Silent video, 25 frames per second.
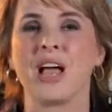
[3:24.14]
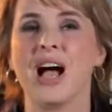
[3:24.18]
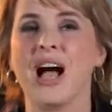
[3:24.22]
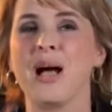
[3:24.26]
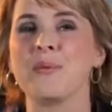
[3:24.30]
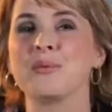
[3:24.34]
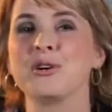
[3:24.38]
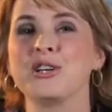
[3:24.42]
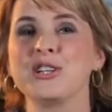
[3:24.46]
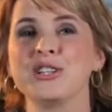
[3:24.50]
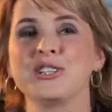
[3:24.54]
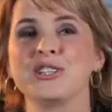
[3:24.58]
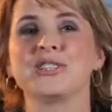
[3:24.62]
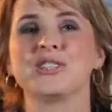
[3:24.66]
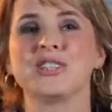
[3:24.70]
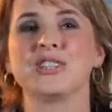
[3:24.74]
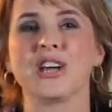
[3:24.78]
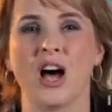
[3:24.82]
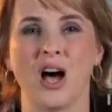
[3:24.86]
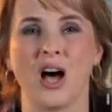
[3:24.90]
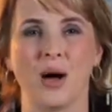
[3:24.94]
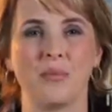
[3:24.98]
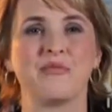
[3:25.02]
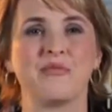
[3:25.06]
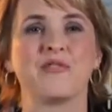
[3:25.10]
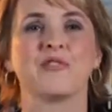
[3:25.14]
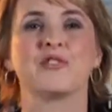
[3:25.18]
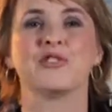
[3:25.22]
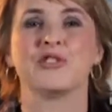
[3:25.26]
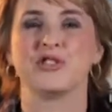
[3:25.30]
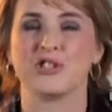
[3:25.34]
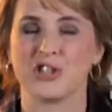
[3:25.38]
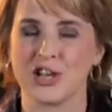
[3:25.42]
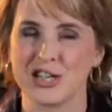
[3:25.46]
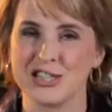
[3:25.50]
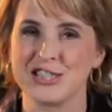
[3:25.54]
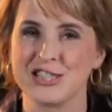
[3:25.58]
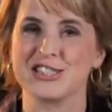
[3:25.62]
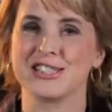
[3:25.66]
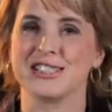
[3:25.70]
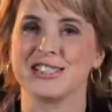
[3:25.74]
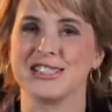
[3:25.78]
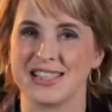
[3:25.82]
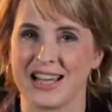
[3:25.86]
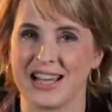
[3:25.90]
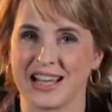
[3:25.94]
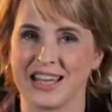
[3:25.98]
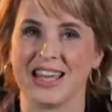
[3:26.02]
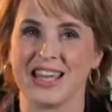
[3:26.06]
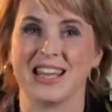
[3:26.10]
I'm going to stop for just a
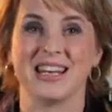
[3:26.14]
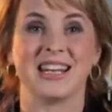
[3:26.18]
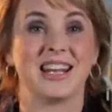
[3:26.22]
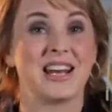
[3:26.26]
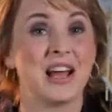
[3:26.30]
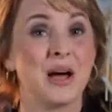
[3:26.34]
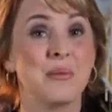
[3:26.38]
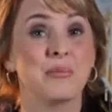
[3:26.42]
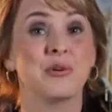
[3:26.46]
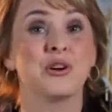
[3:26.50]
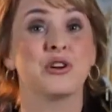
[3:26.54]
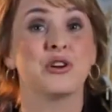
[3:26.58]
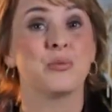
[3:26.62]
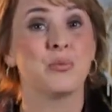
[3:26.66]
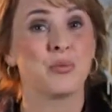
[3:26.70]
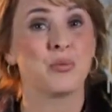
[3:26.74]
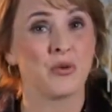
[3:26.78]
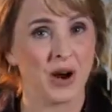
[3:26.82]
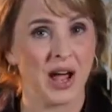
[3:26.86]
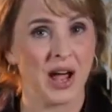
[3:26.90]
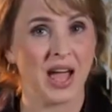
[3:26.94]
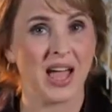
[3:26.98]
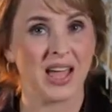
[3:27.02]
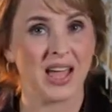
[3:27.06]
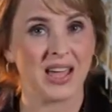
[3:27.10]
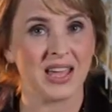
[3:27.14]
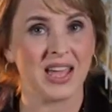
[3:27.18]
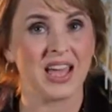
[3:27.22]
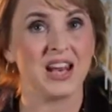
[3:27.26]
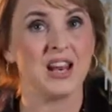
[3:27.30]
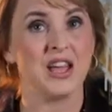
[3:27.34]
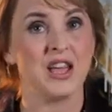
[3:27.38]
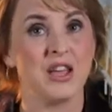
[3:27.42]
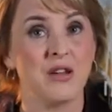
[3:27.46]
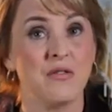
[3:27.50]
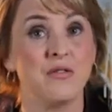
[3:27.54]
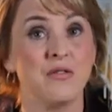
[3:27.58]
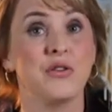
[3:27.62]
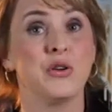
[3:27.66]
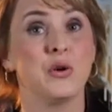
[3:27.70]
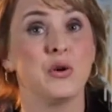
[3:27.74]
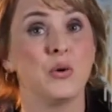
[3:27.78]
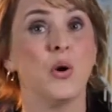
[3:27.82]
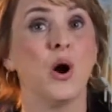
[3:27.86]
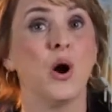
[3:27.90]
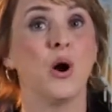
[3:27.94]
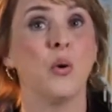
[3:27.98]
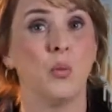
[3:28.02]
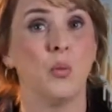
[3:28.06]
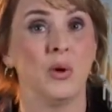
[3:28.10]
second and I'm going to pray. And if you
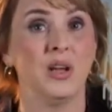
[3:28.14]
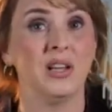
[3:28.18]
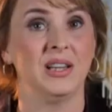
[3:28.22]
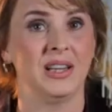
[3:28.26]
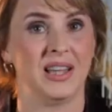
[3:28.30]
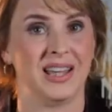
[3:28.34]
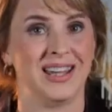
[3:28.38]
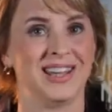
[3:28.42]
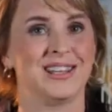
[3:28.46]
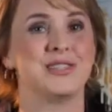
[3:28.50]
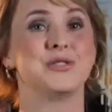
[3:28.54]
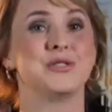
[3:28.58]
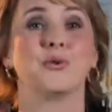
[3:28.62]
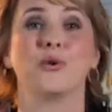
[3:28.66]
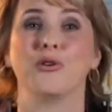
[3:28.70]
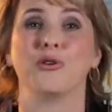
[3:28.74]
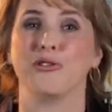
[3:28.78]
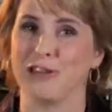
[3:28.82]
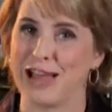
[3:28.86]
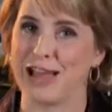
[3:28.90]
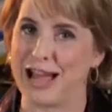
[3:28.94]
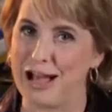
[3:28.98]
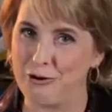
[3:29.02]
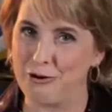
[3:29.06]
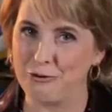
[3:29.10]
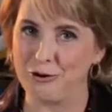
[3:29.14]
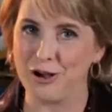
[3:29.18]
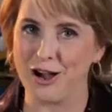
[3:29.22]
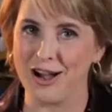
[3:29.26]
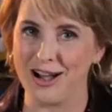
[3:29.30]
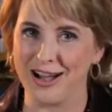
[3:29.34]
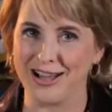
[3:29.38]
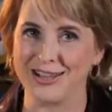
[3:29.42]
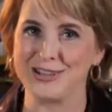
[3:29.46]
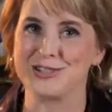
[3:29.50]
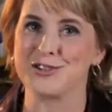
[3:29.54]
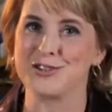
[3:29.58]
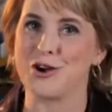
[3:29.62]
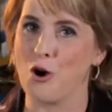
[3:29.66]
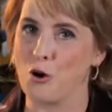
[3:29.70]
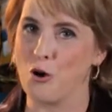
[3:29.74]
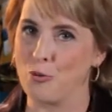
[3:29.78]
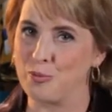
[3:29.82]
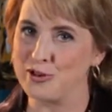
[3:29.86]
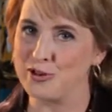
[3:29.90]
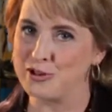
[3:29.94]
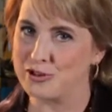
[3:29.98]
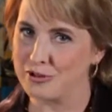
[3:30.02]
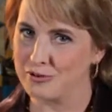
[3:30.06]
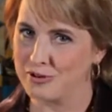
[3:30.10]
are willing to allow God to
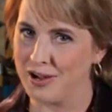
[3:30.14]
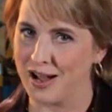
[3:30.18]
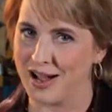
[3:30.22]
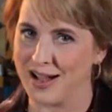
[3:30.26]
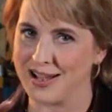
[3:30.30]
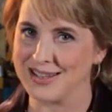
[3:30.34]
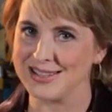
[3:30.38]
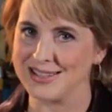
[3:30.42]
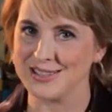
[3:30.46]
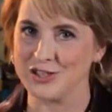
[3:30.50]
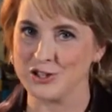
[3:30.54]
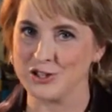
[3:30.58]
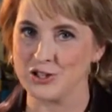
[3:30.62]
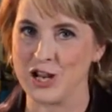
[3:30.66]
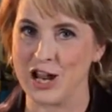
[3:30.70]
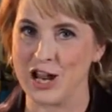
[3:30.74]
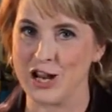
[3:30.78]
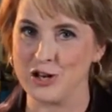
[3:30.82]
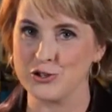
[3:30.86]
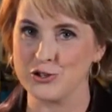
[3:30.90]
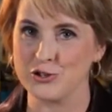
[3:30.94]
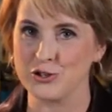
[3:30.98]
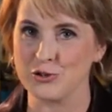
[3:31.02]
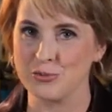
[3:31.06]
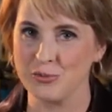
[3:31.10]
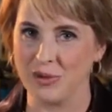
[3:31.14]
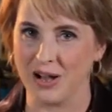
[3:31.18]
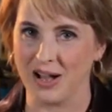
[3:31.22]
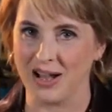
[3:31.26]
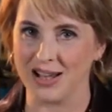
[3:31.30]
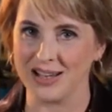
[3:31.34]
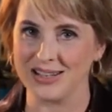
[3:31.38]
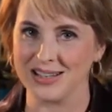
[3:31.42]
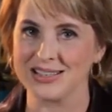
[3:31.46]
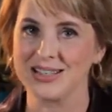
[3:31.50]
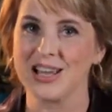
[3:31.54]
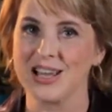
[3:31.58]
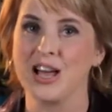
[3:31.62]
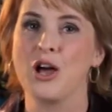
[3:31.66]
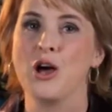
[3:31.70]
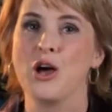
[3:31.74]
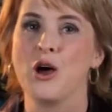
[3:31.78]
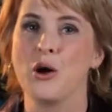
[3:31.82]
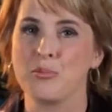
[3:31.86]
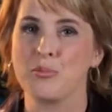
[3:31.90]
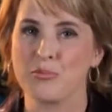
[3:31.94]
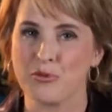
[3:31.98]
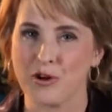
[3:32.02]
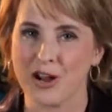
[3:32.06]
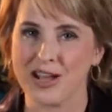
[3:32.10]
open your eyes and change your mind,
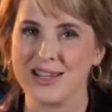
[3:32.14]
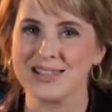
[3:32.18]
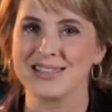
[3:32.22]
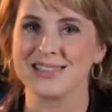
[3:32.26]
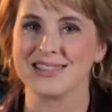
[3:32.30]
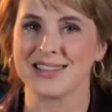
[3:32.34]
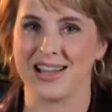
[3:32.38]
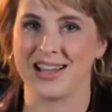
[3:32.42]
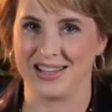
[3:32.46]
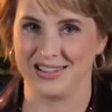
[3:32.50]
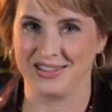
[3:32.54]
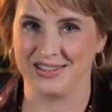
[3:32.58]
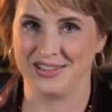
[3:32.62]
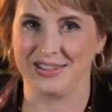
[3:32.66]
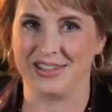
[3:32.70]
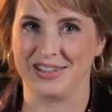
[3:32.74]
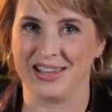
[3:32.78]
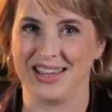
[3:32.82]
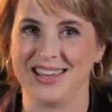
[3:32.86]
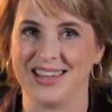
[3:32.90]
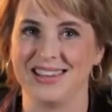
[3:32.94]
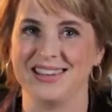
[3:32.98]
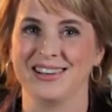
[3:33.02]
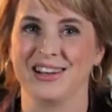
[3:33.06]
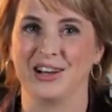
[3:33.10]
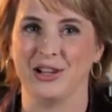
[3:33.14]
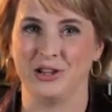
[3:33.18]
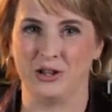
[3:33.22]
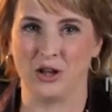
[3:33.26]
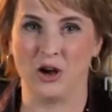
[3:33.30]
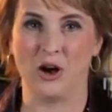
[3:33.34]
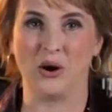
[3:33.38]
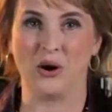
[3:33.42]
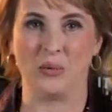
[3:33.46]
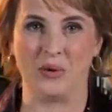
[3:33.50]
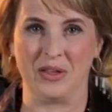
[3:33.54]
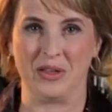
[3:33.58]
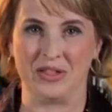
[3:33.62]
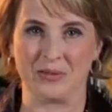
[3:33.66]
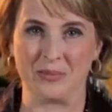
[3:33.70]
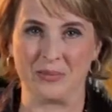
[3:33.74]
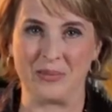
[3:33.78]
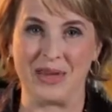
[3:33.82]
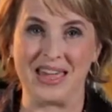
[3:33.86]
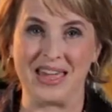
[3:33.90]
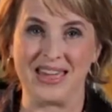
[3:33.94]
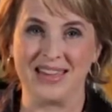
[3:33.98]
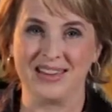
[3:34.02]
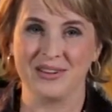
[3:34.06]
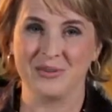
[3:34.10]
pray silently along with
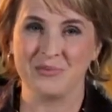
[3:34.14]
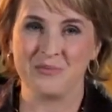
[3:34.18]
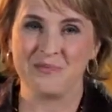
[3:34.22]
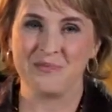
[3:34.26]
me.